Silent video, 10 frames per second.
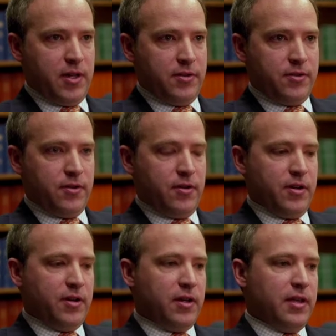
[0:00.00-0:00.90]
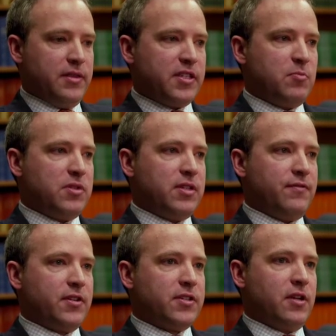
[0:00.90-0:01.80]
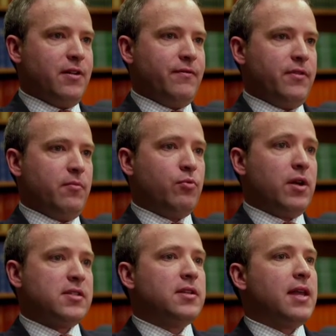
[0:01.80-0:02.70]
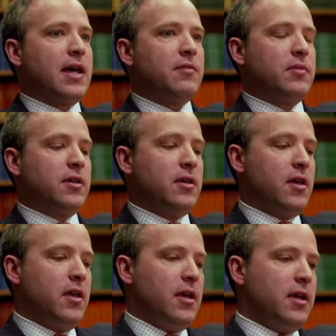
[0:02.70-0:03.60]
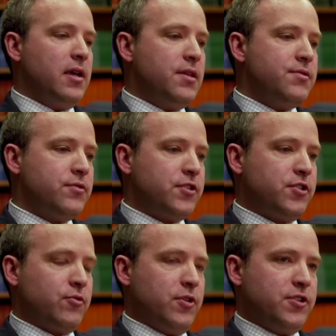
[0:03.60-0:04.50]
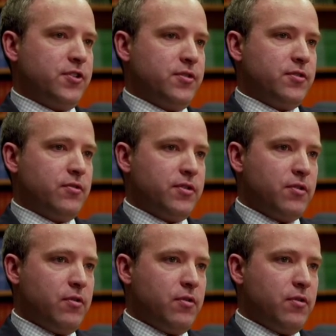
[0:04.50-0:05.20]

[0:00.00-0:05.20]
cancer, and the specifics of the breast anatomy. In those situations, there is